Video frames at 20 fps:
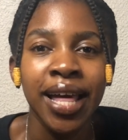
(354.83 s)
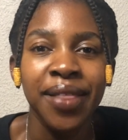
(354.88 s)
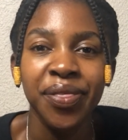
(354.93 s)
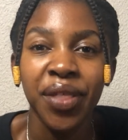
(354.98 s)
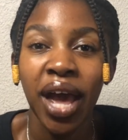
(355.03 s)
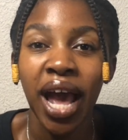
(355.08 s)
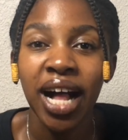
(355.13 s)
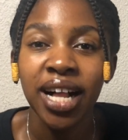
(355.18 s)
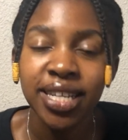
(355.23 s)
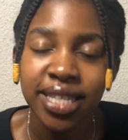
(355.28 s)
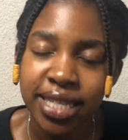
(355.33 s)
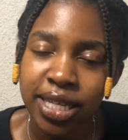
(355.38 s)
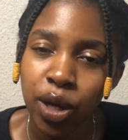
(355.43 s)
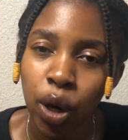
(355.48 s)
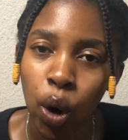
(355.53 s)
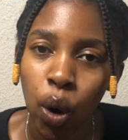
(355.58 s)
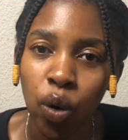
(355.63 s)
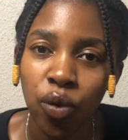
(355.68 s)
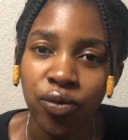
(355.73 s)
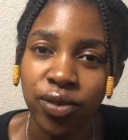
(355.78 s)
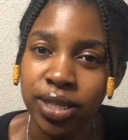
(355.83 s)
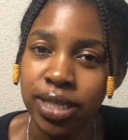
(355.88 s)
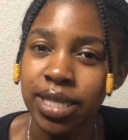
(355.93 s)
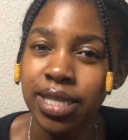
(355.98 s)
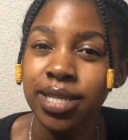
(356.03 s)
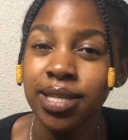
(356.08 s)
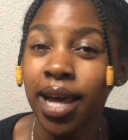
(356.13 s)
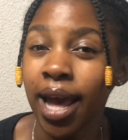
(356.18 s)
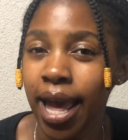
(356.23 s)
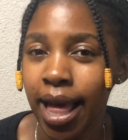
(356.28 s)
the LCO versus
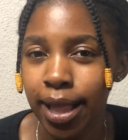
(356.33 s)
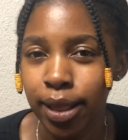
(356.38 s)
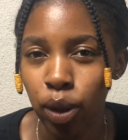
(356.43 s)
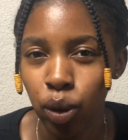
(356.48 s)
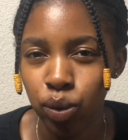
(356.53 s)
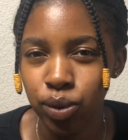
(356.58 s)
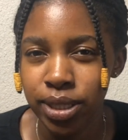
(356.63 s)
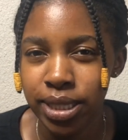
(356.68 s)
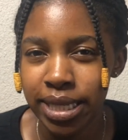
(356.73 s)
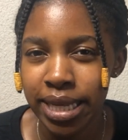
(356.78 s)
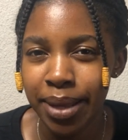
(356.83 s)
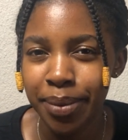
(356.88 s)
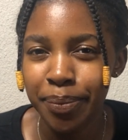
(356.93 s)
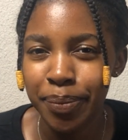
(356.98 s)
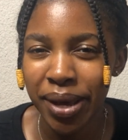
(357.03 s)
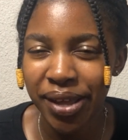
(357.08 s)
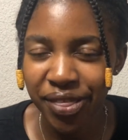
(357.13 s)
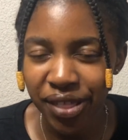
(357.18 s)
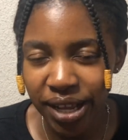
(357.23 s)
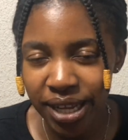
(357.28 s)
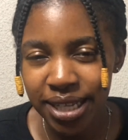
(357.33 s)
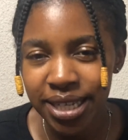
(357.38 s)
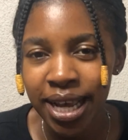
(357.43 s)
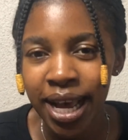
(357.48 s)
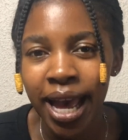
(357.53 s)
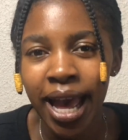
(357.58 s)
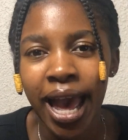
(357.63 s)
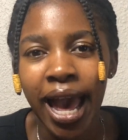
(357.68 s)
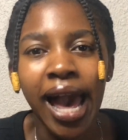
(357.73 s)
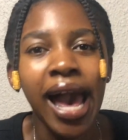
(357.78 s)
the LOC method,
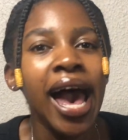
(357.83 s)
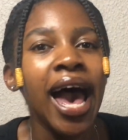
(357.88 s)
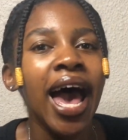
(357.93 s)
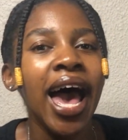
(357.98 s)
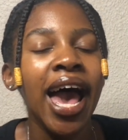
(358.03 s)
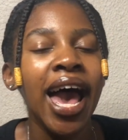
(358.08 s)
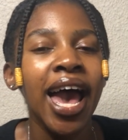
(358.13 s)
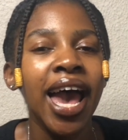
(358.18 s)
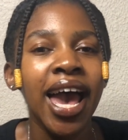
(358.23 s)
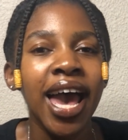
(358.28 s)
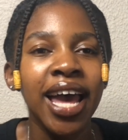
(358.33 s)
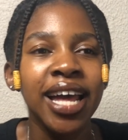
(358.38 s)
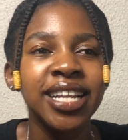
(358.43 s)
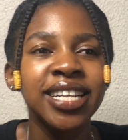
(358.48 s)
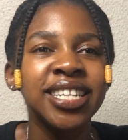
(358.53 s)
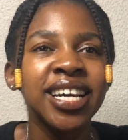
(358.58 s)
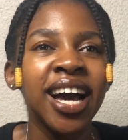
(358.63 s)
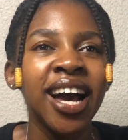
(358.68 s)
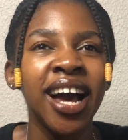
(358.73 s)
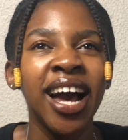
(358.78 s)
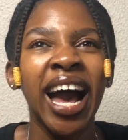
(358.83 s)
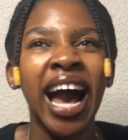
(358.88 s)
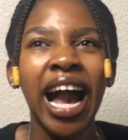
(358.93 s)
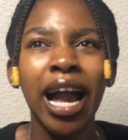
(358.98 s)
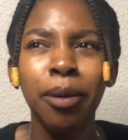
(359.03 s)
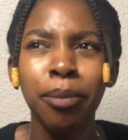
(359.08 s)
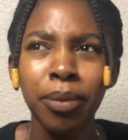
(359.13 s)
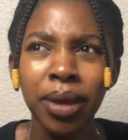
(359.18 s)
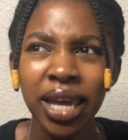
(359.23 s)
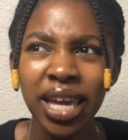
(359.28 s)
and
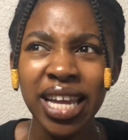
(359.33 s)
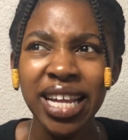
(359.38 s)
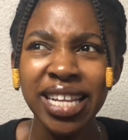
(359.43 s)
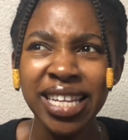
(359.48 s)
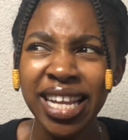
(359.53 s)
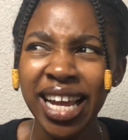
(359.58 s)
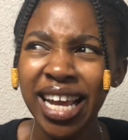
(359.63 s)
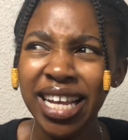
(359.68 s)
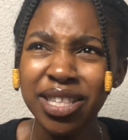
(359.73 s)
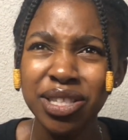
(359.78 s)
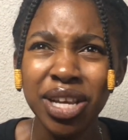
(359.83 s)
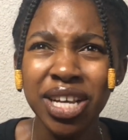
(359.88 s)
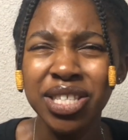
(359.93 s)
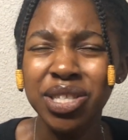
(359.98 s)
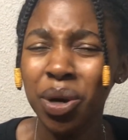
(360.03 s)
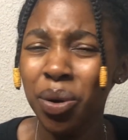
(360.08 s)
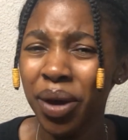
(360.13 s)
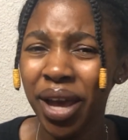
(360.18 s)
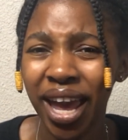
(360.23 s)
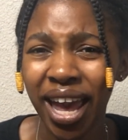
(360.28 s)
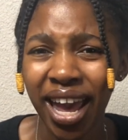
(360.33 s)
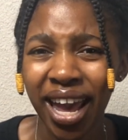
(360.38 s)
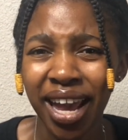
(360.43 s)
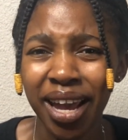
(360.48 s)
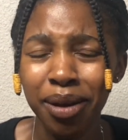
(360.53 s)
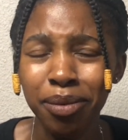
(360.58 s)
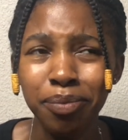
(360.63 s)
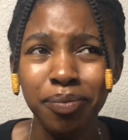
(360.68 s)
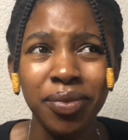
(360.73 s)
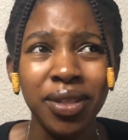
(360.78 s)
I mean, it's
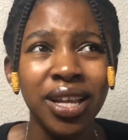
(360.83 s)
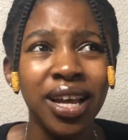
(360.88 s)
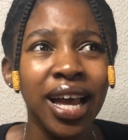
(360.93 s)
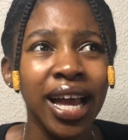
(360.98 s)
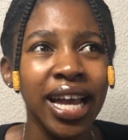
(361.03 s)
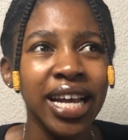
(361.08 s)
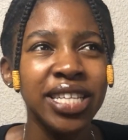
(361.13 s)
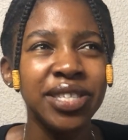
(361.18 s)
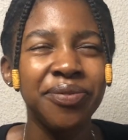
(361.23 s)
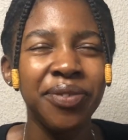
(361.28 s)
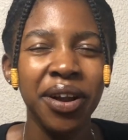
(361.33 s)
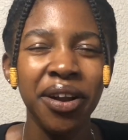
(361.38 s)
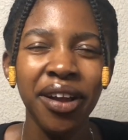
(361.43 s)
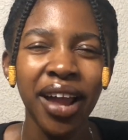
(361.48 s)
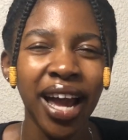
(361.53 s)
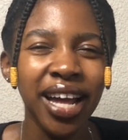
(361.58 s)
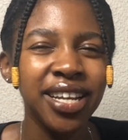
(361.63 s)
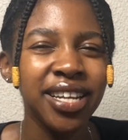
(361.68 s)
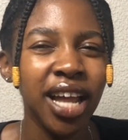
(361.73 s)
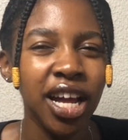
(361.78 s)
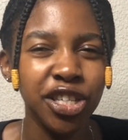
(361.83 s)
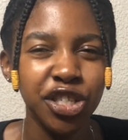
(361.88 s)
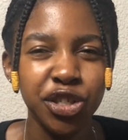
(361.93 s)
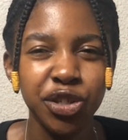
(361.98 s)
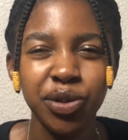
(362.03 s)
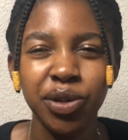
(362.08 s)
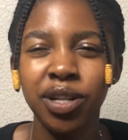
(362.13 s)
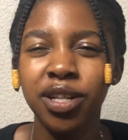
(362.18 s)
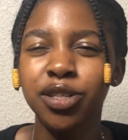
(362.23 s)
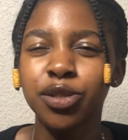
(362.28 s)
okay. It's very
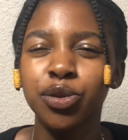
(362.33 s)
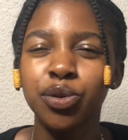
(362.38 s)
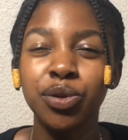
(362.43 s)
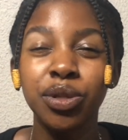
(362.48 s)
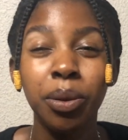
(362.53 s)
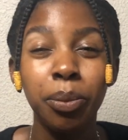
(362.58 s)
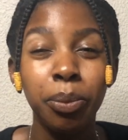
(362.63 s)
unnatural to the